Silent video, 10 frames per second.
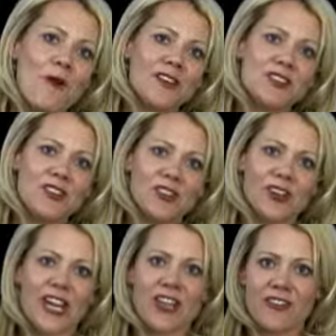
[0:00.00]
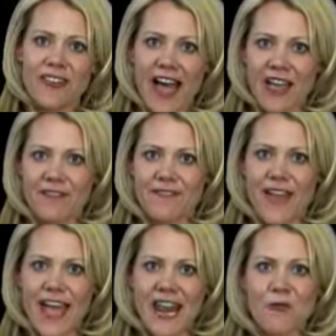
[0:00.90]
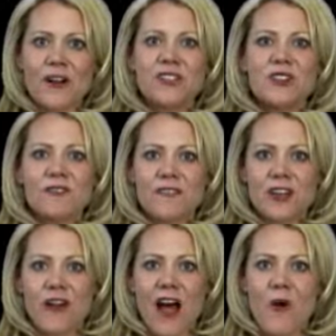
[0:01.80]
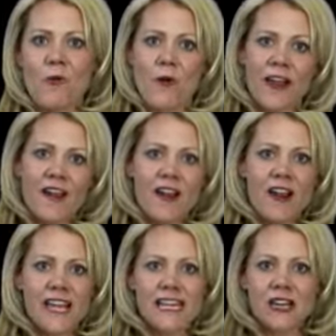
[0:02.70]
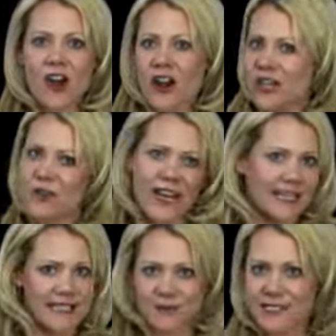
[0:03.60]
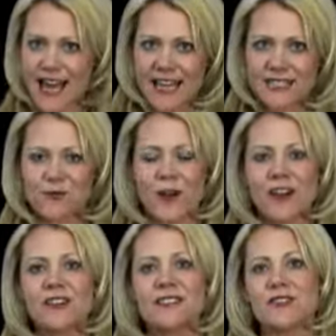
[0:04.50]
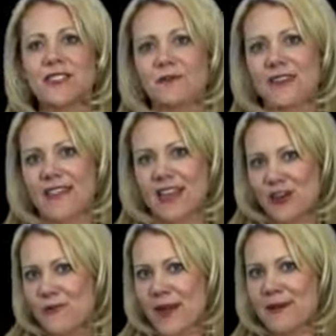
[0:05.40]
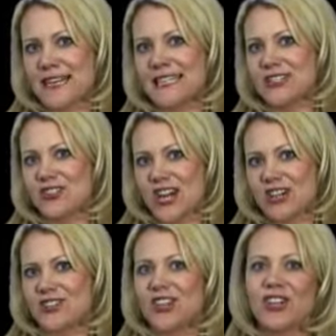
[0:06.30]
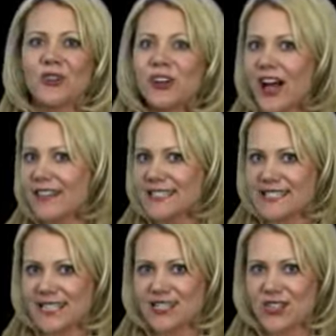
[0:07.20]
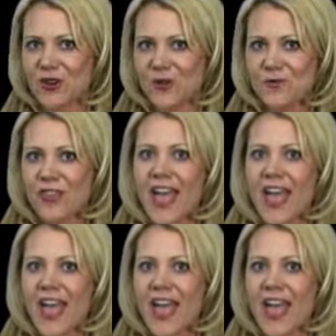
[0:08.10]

want you to look at your life, and I want you to figure out where are you getting some signs? Where is there something that you maybe need to change that you're not listening to?